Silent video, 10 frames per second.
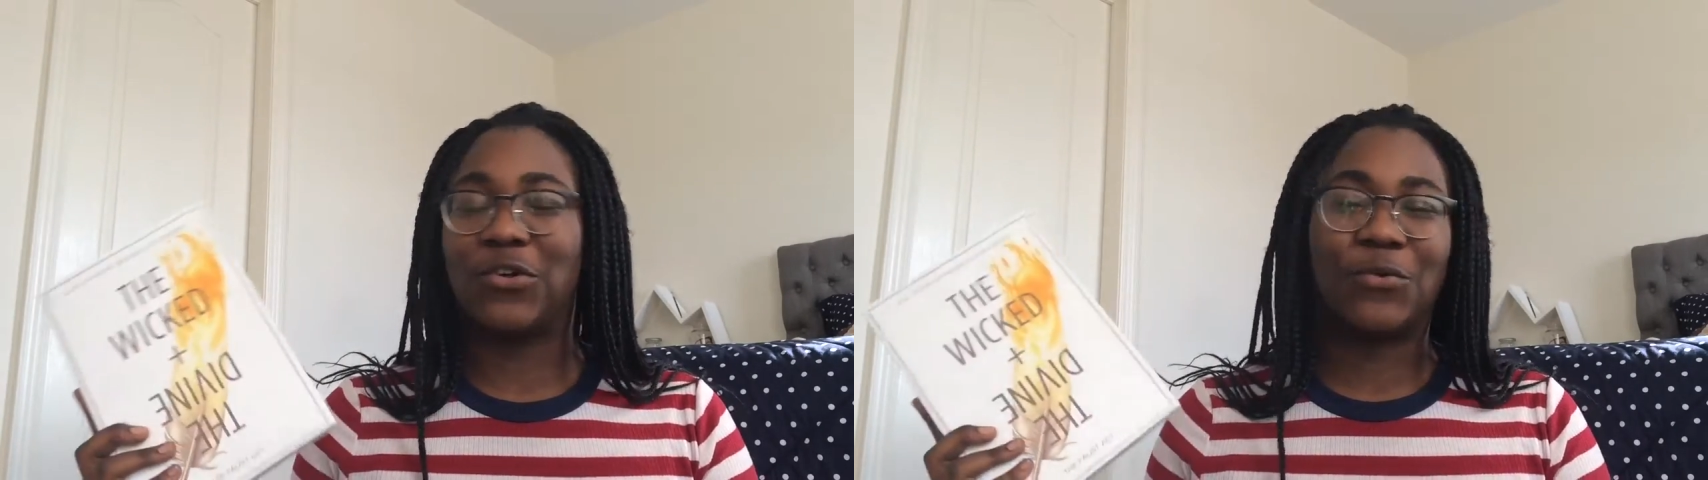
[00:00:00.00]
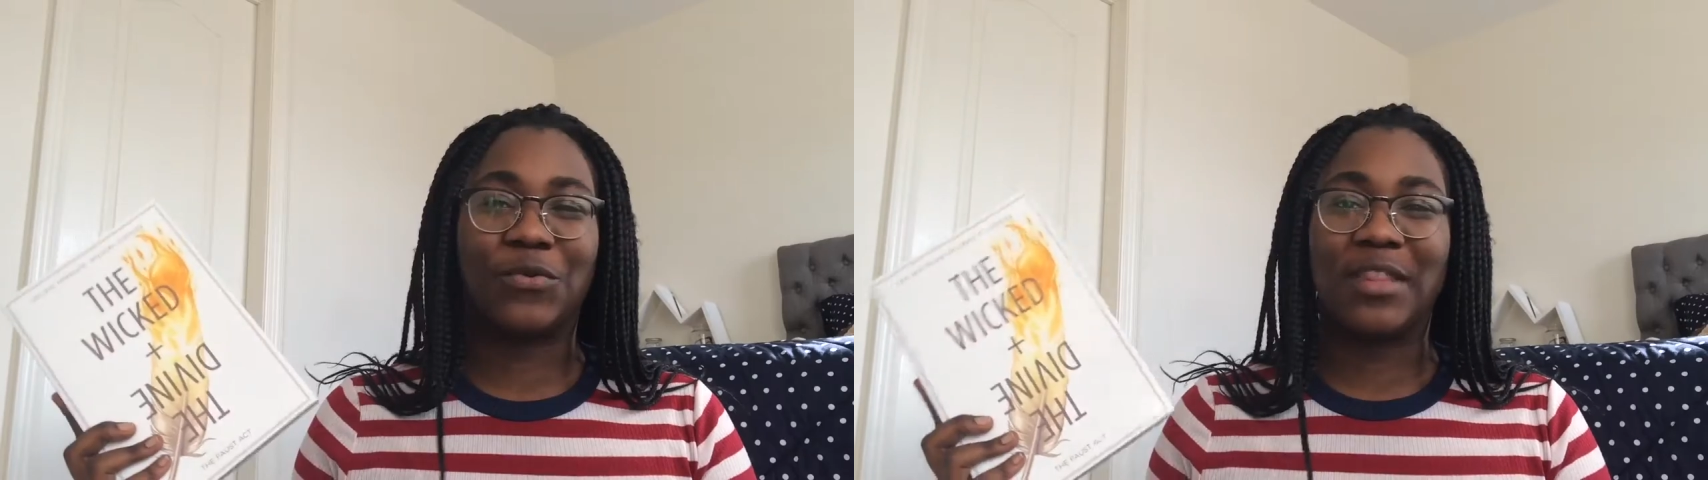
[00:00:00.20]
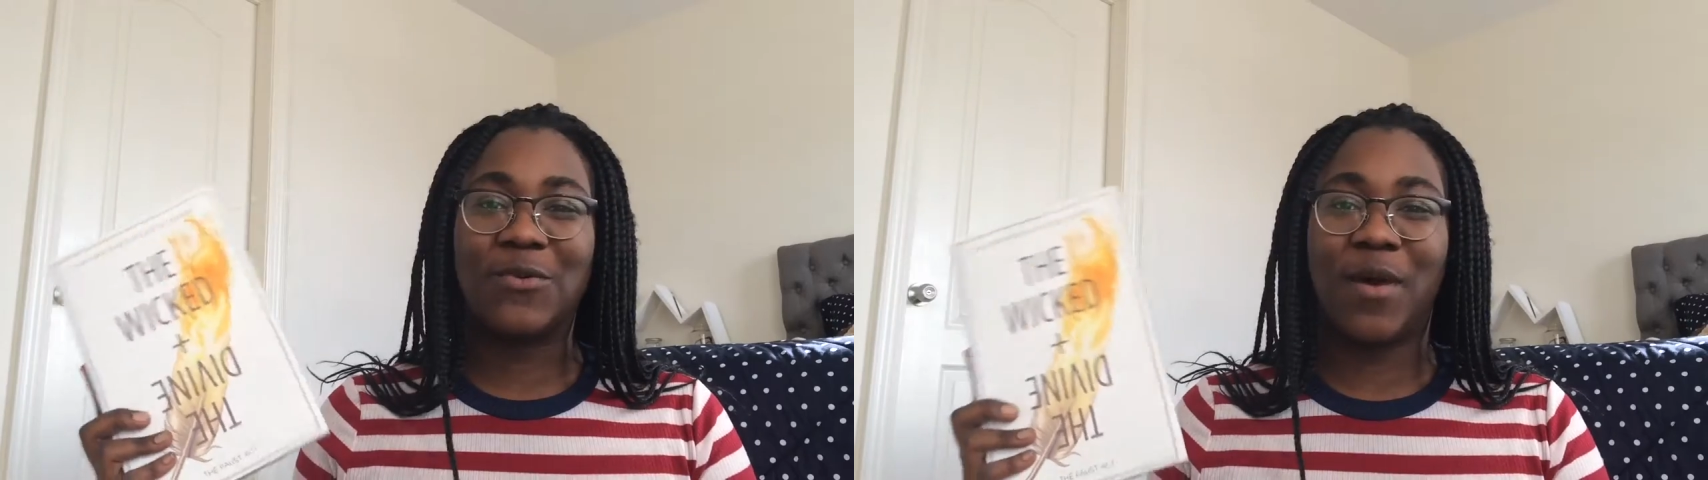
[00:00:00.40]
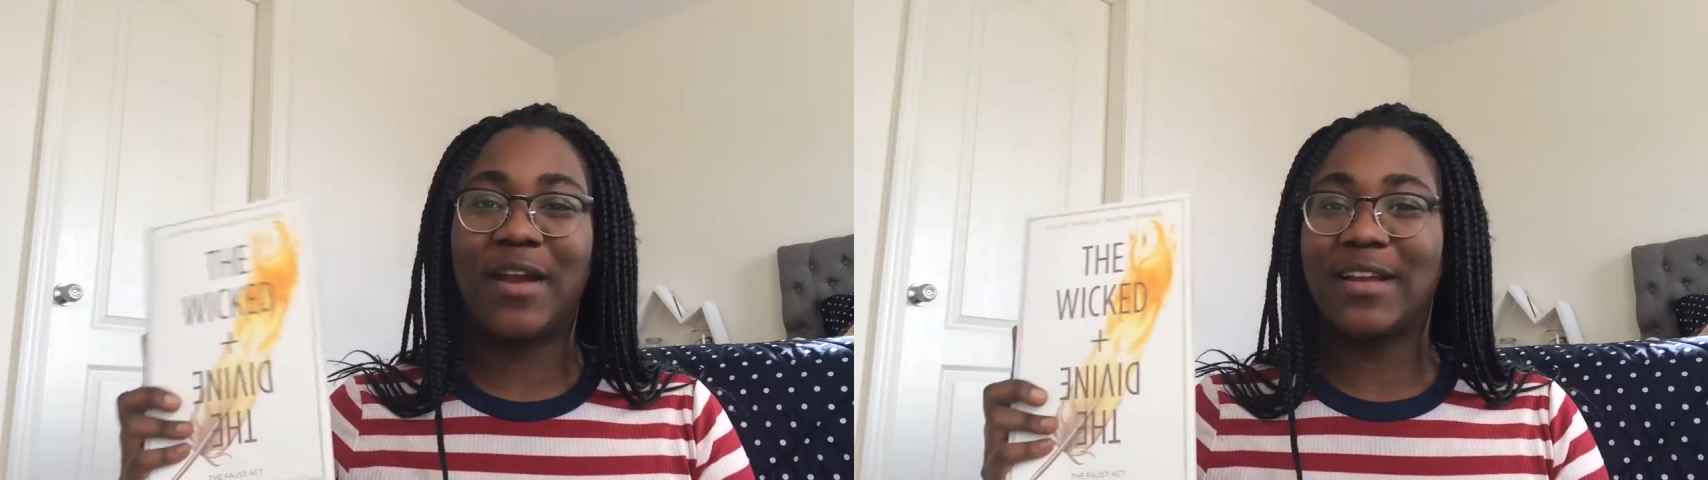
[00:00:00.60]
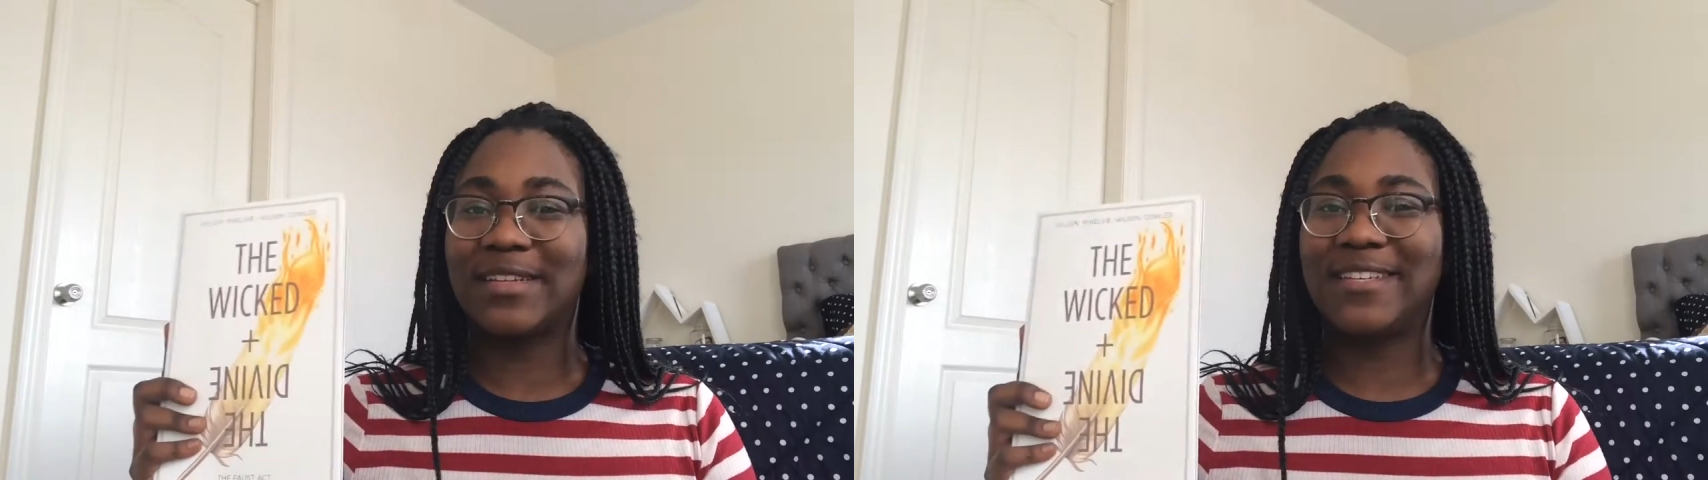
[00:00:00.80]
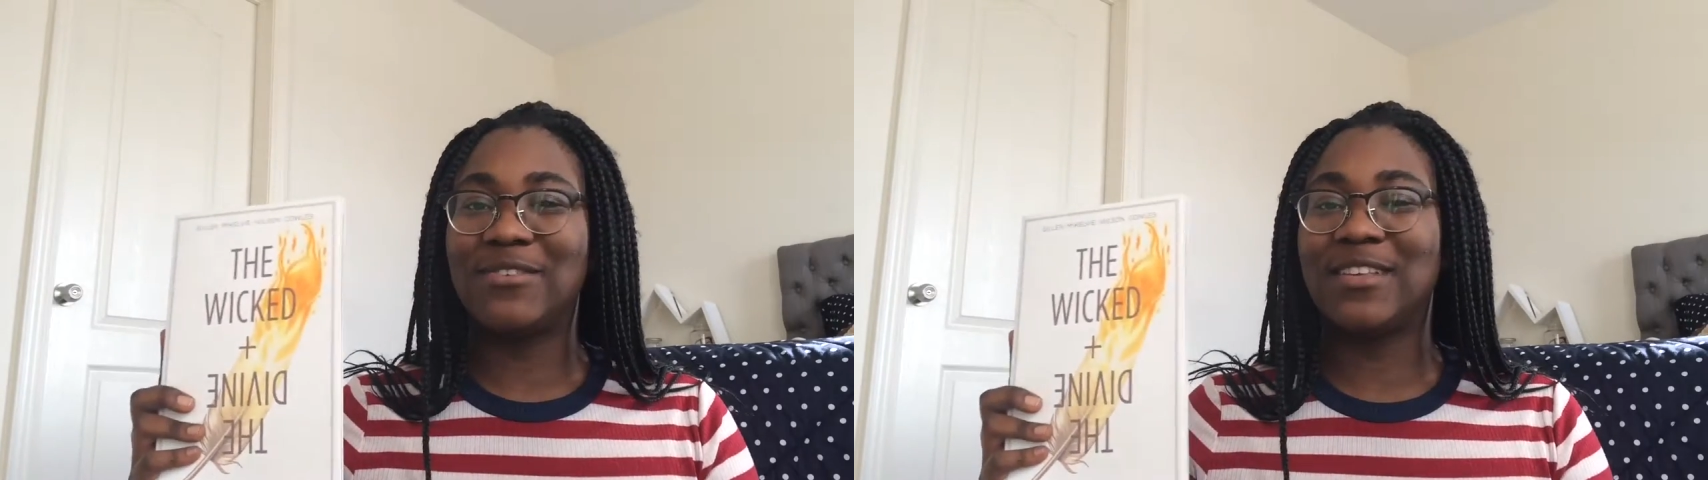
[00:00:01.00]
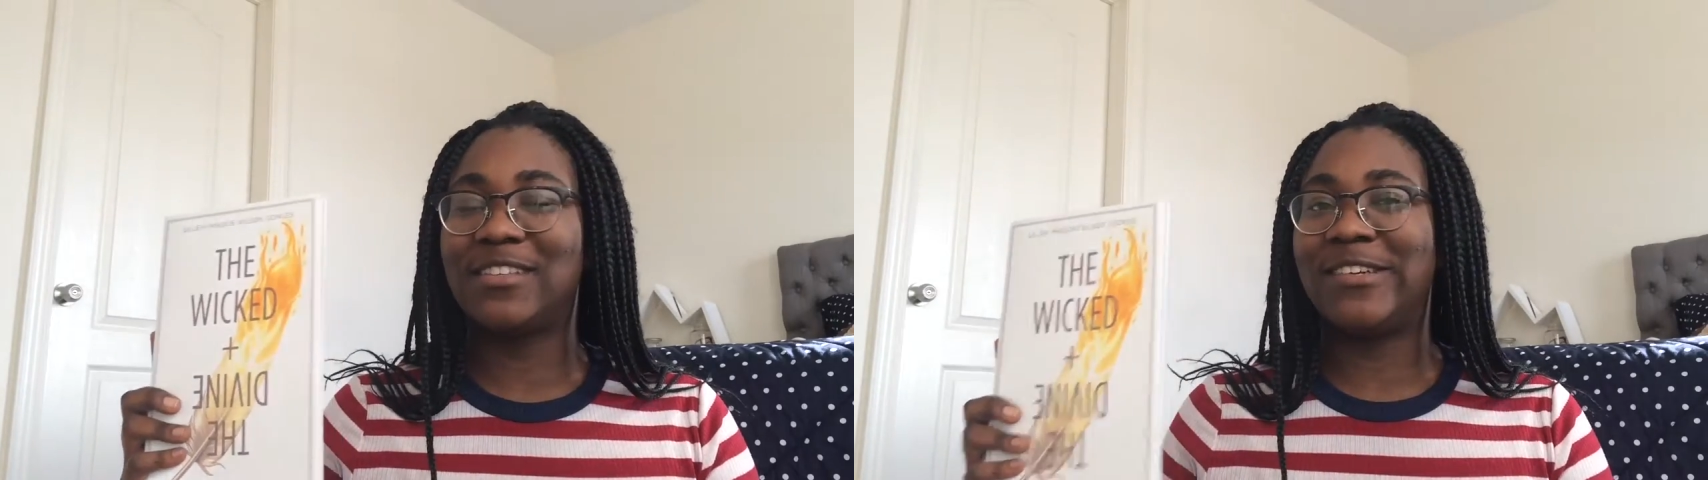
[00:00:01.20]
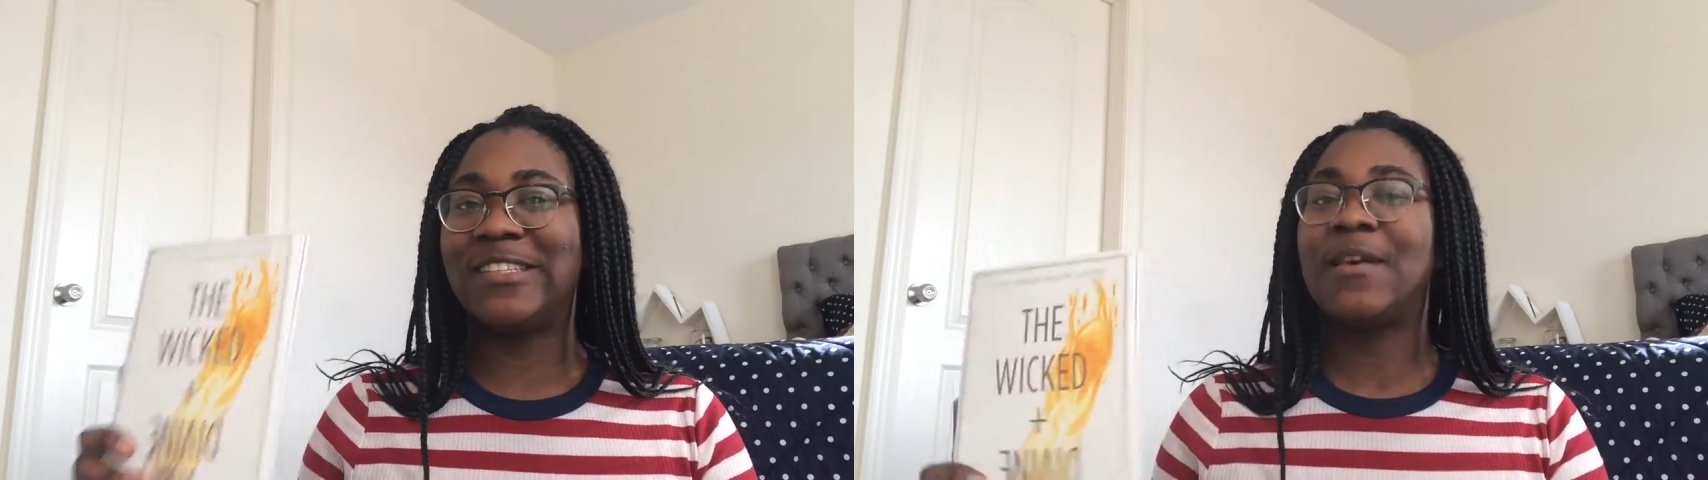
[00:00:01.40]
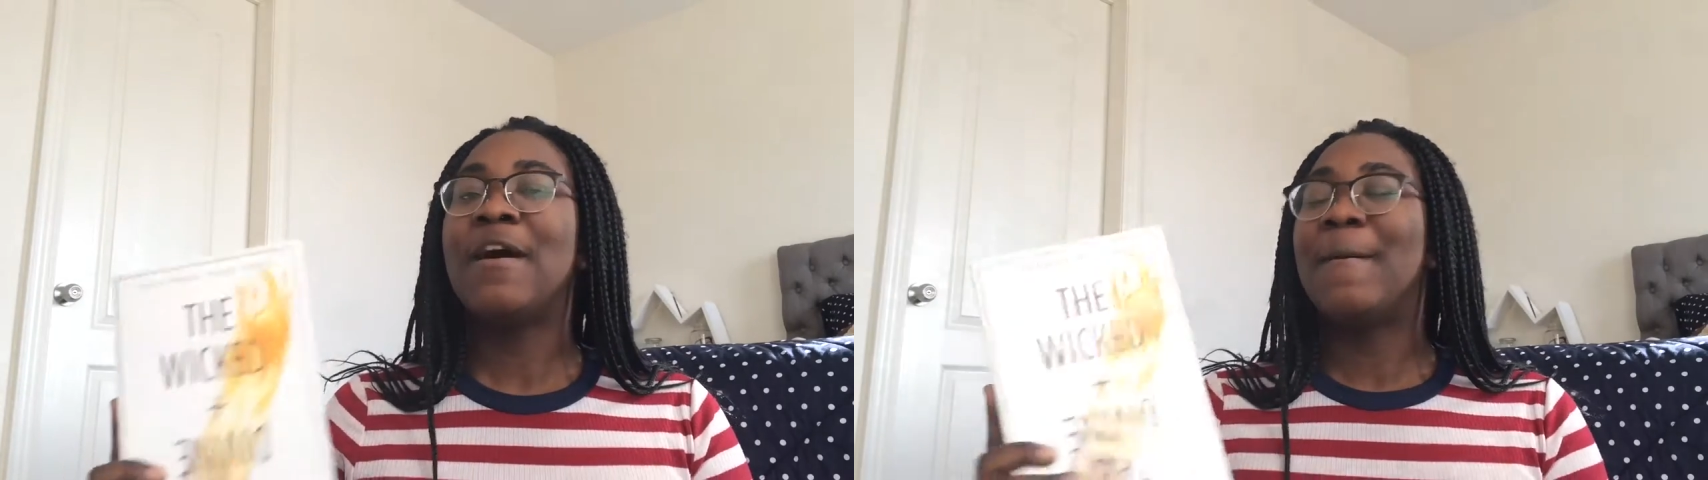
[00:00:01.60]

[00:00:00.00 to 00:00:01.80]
don't really want to continue the series.